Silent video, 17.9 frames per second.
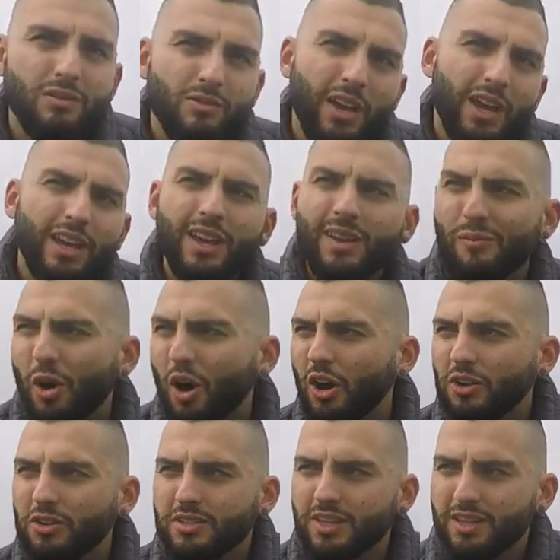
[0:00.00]
again,
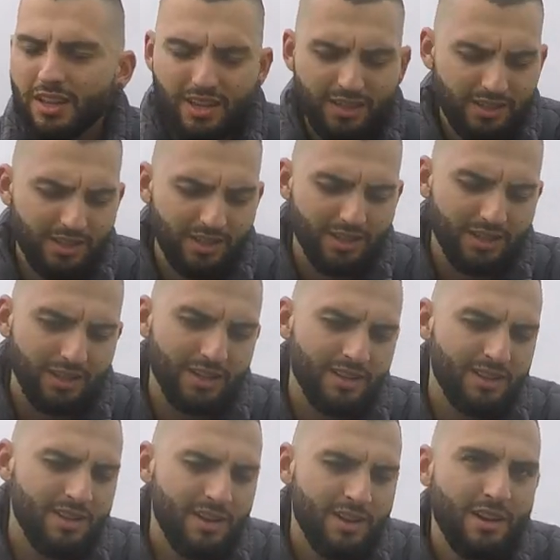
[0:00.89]
my OCD kicking in.
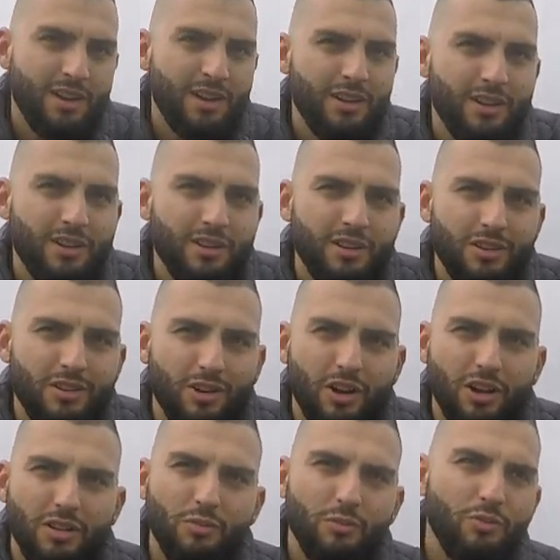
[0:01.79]

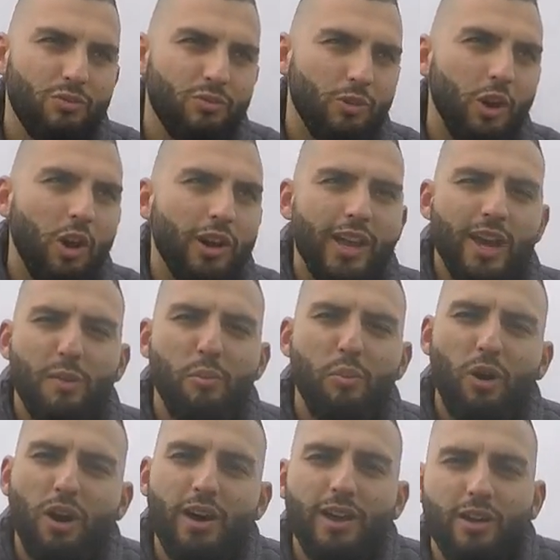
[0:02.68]
When I get a
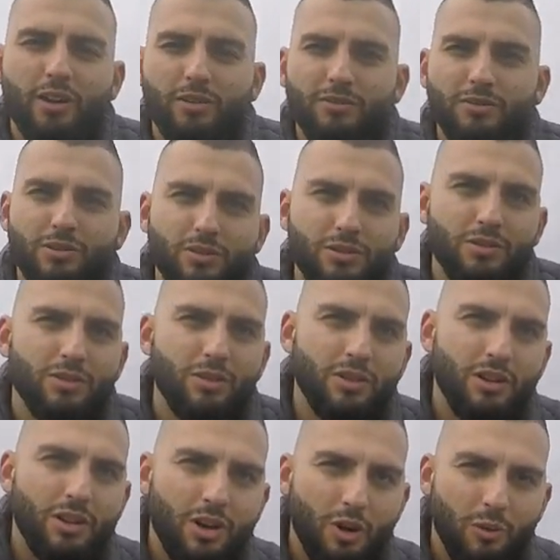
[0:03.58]
bite, I'm
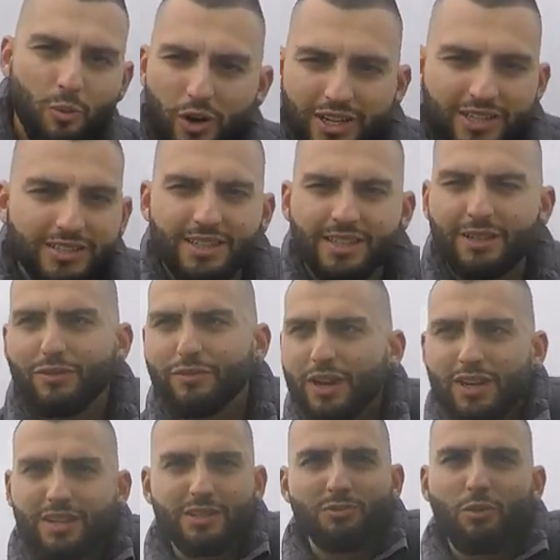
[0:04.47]
always thinking,
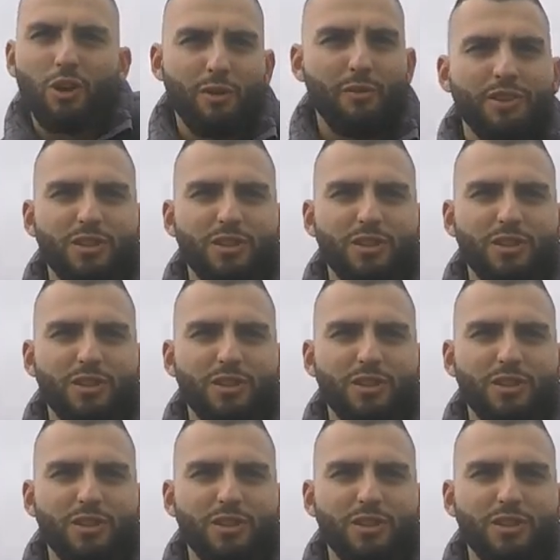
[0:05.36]
fuck, is my